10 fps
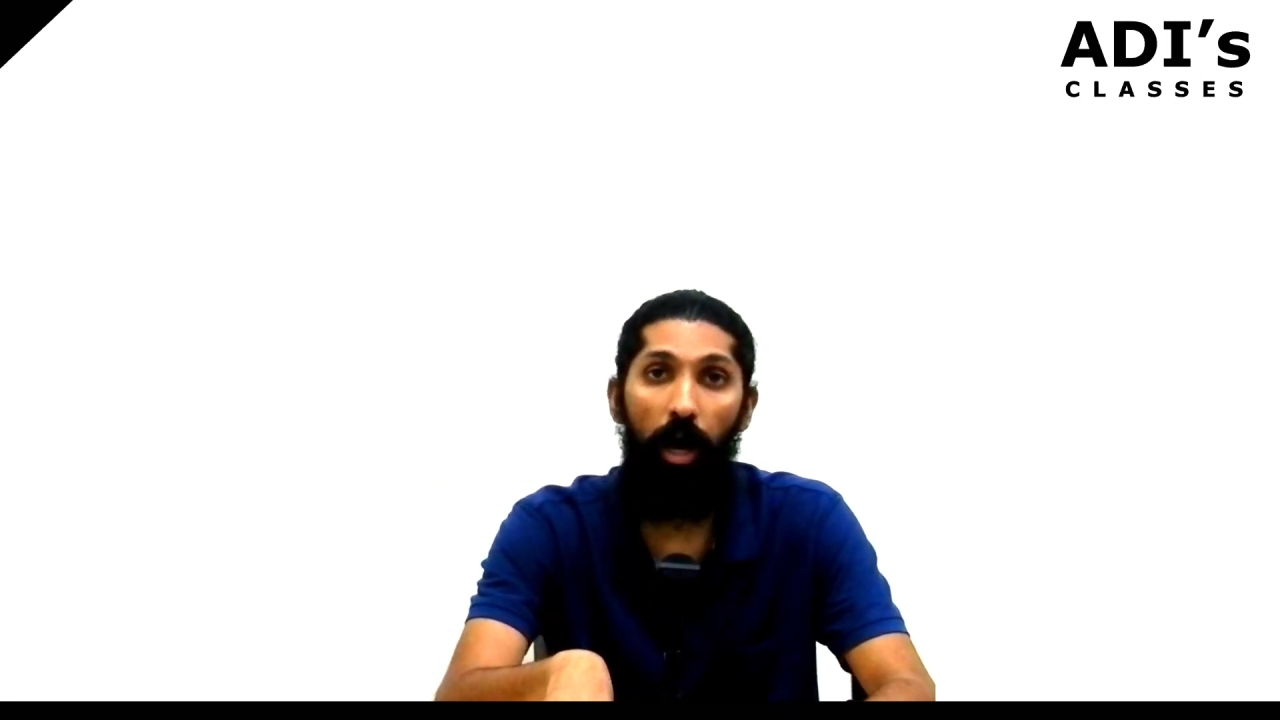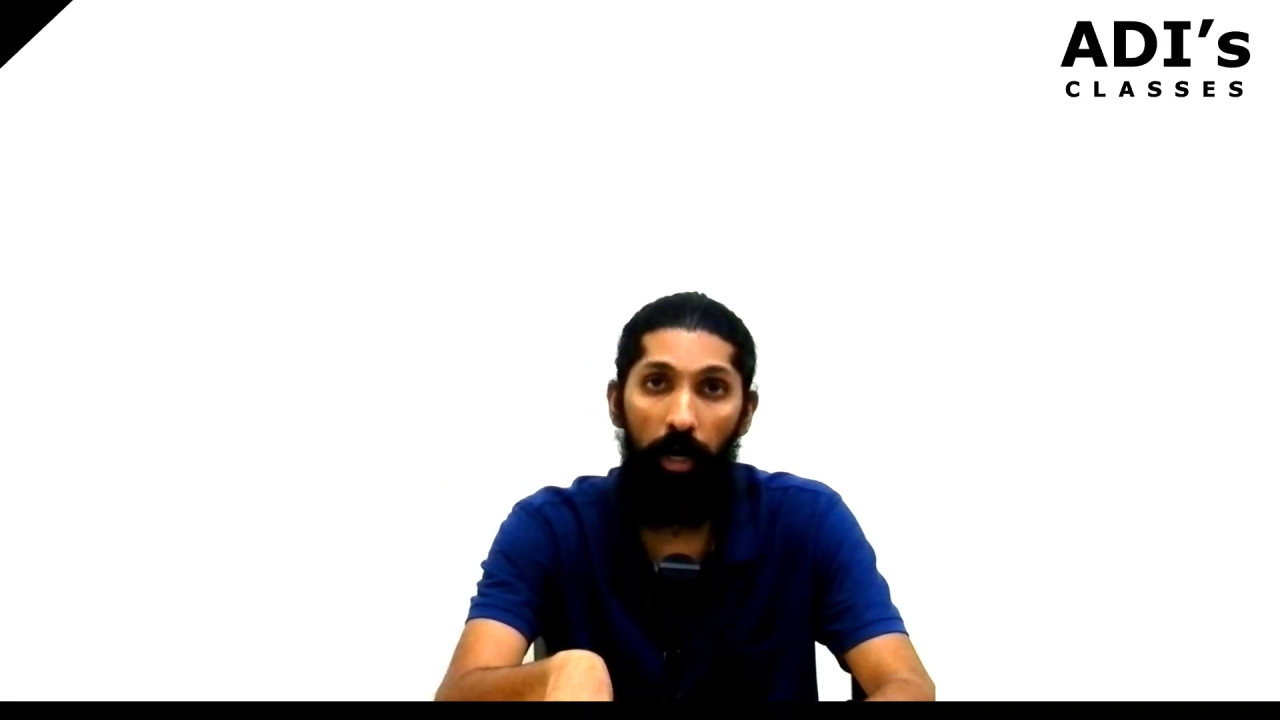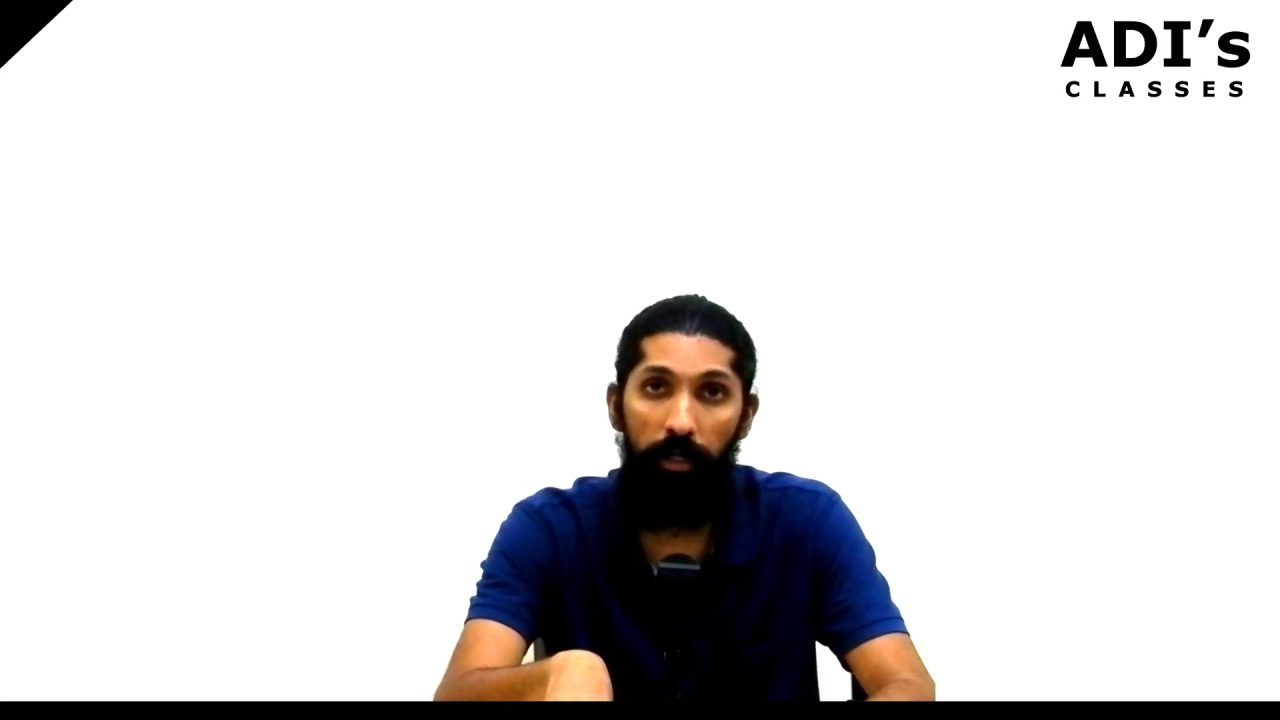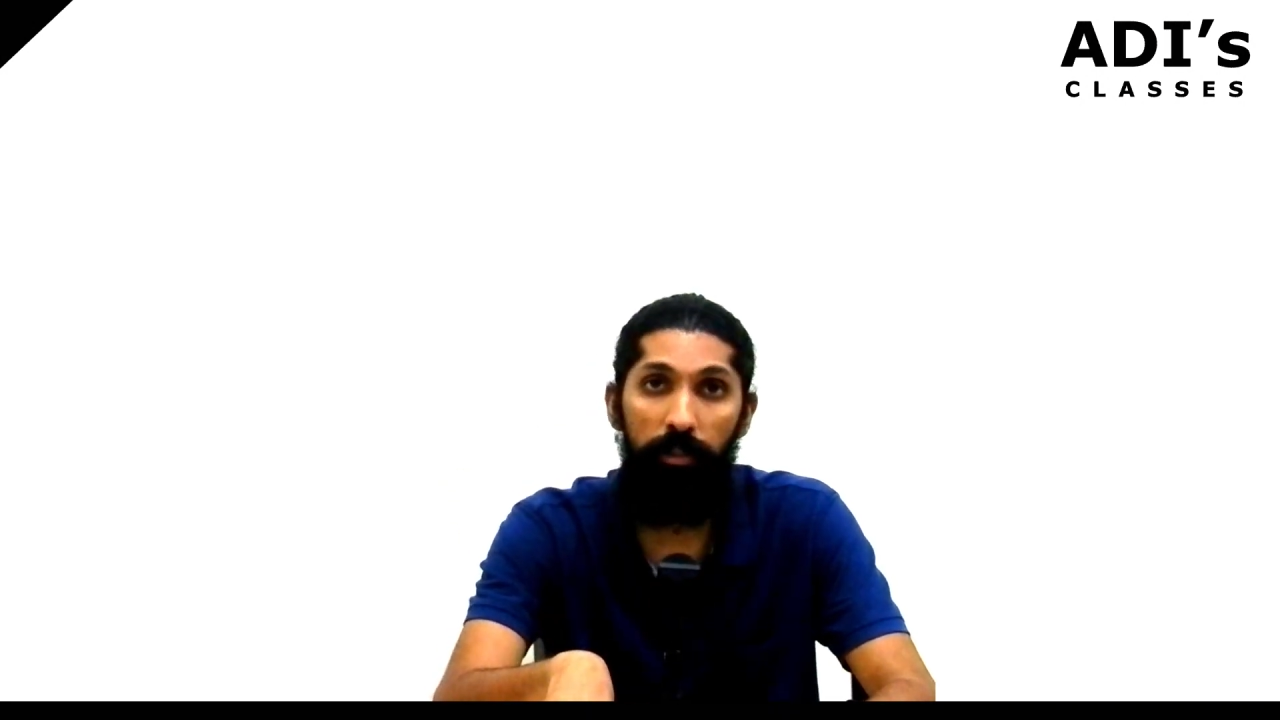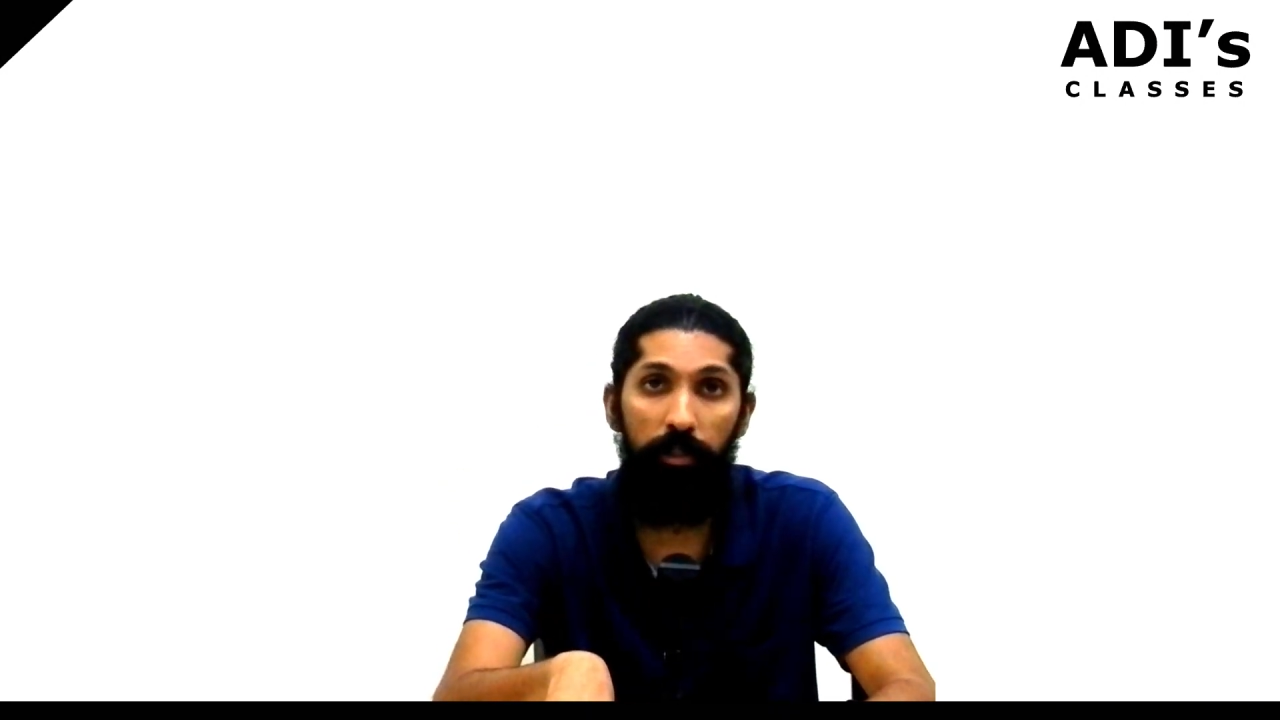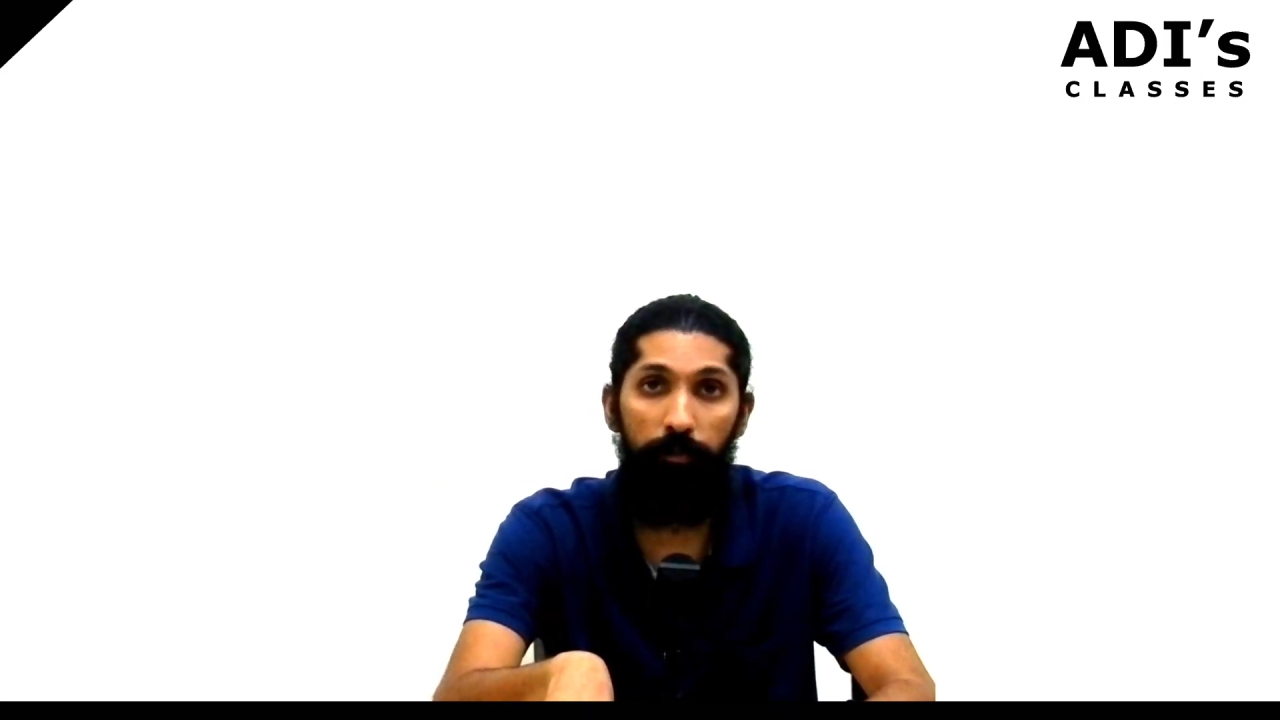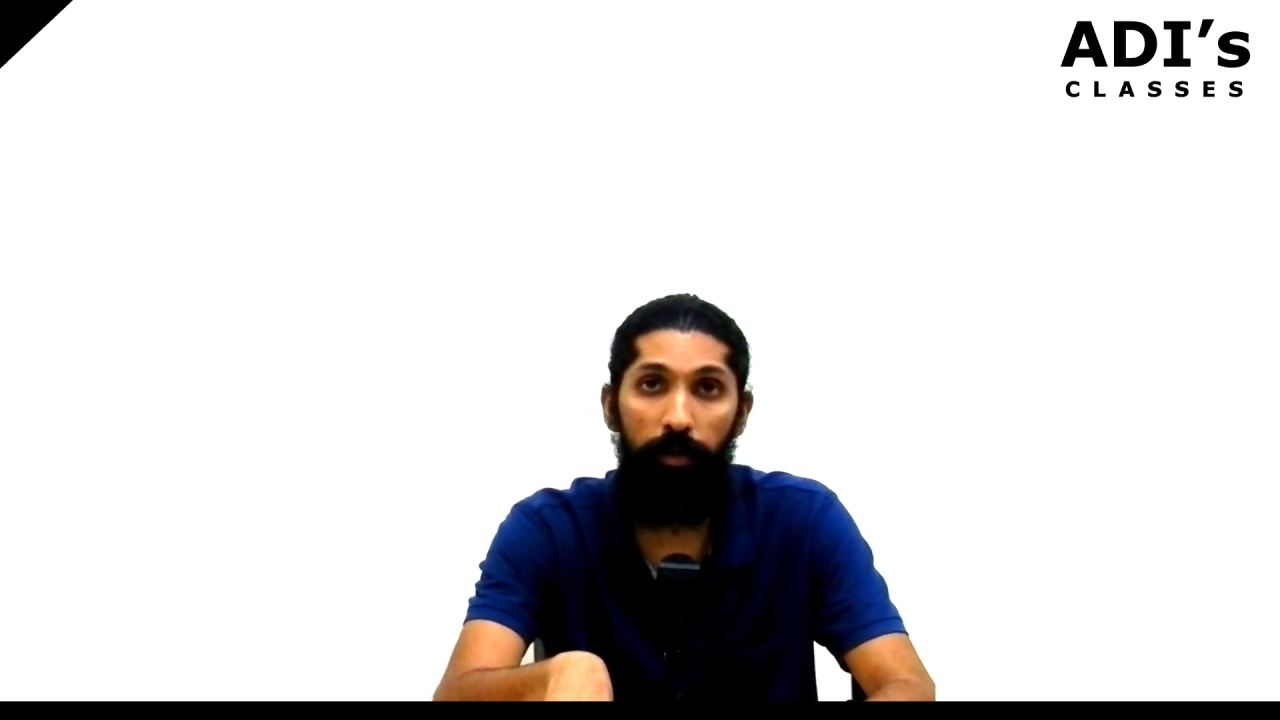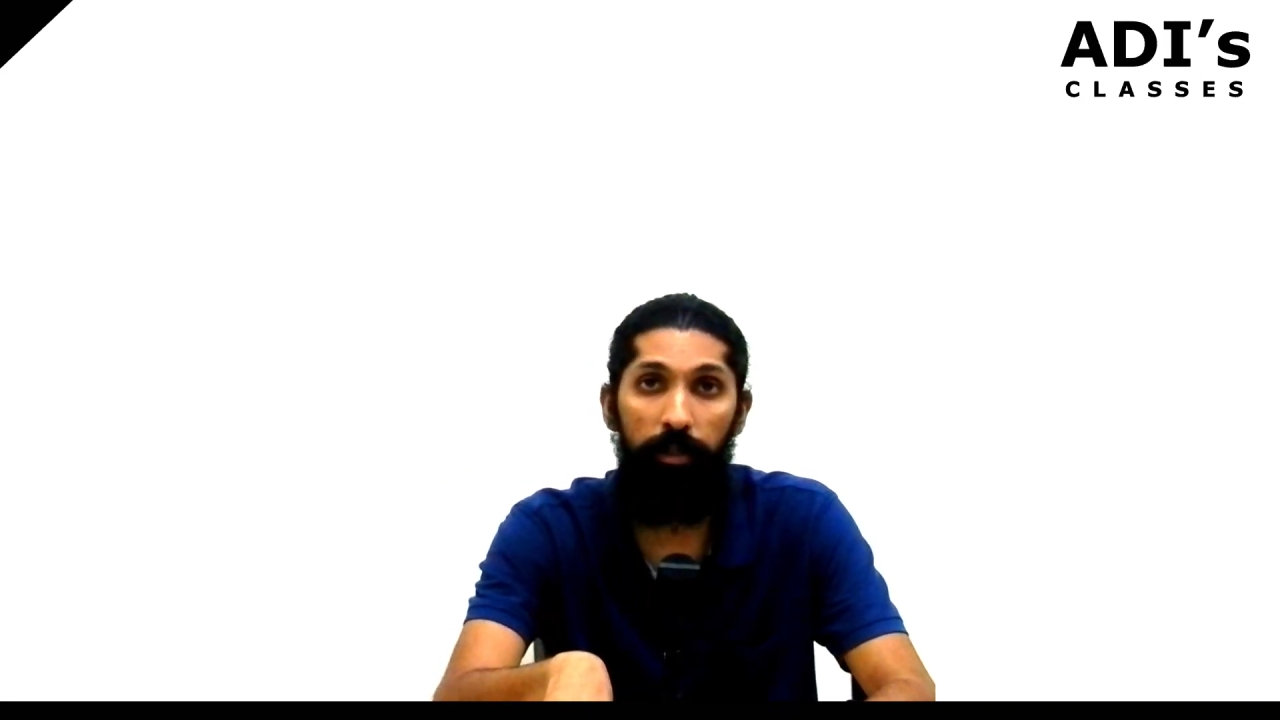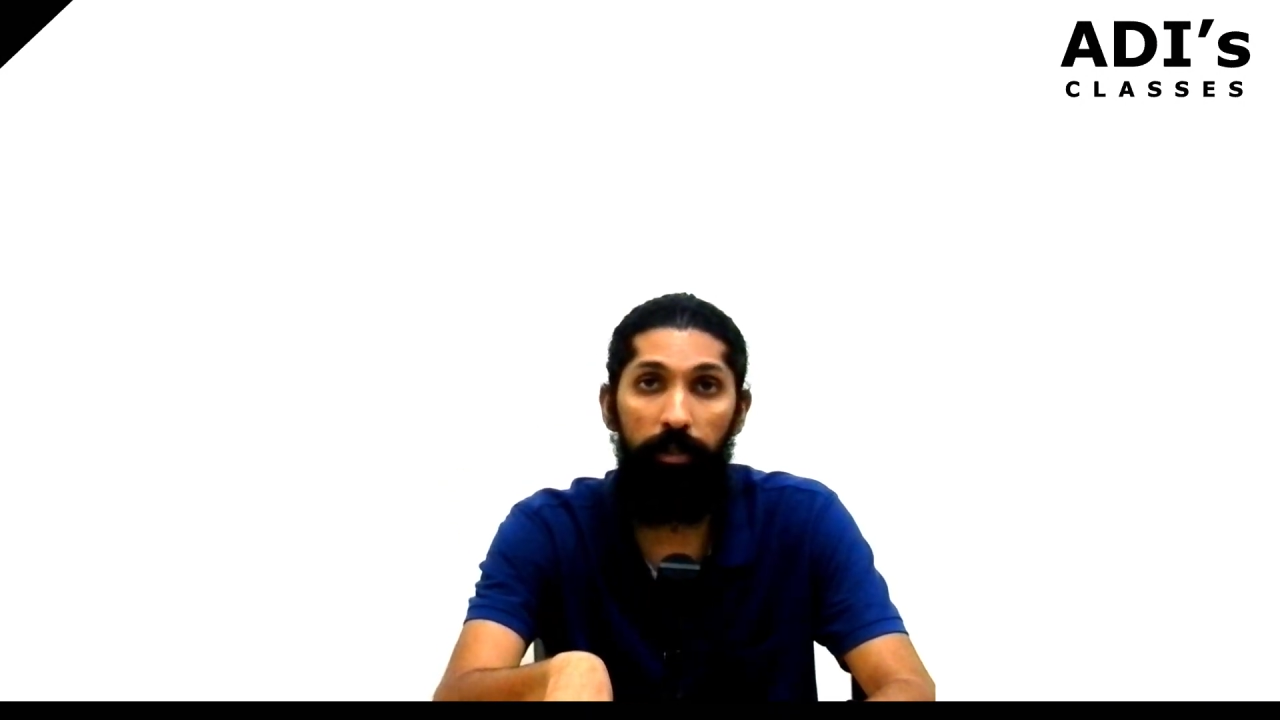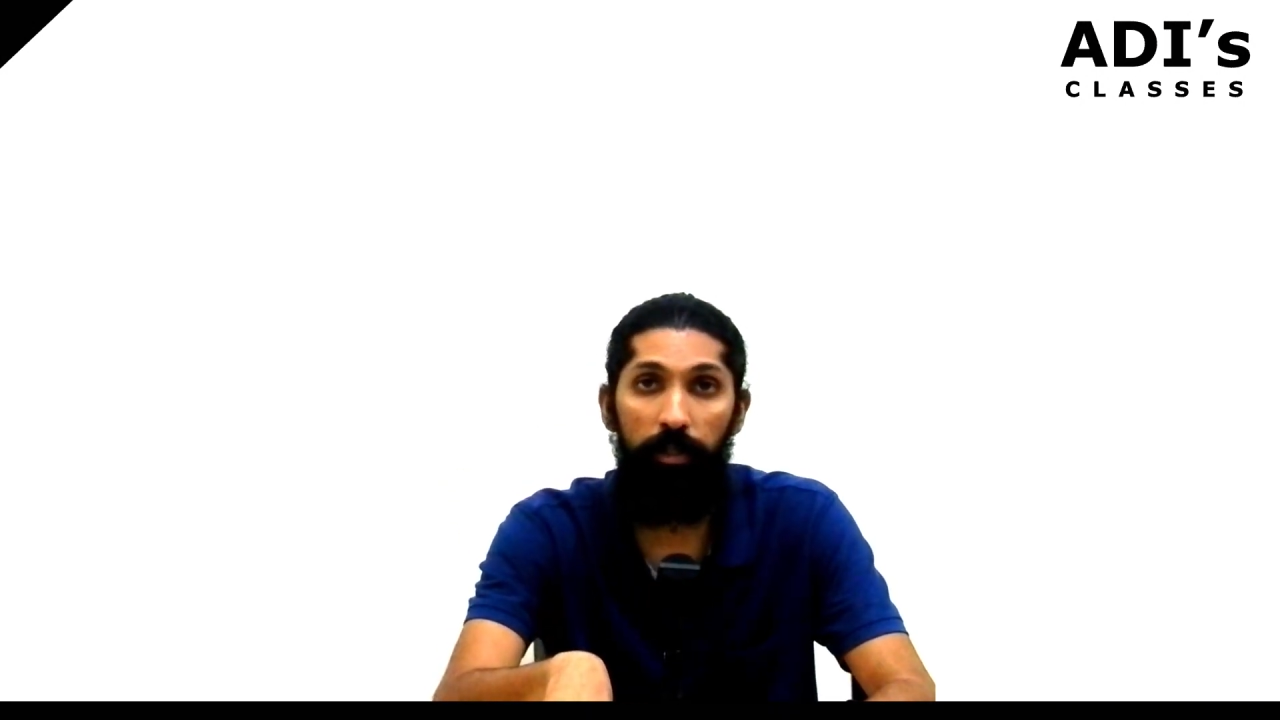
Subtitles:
Another one